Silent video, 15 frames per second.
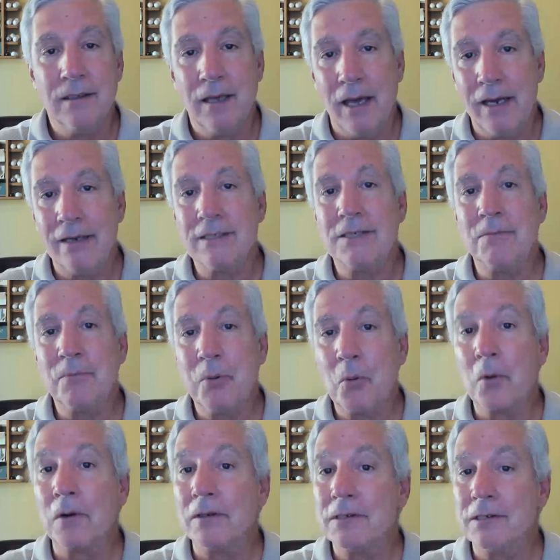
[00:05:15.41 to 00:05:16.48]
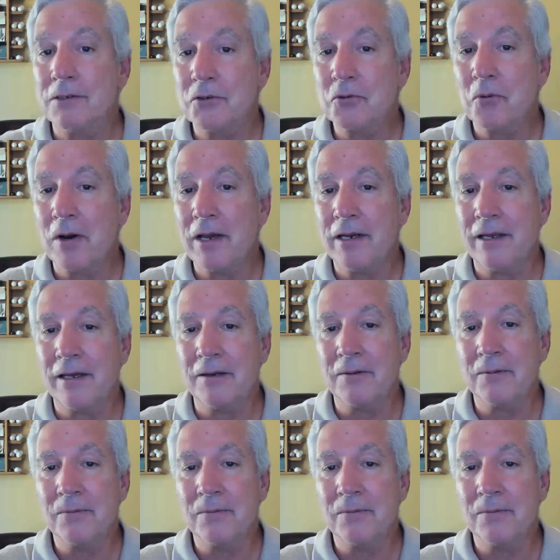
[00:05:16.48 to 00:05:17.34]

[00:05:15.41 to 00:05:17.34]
and its importance in trading.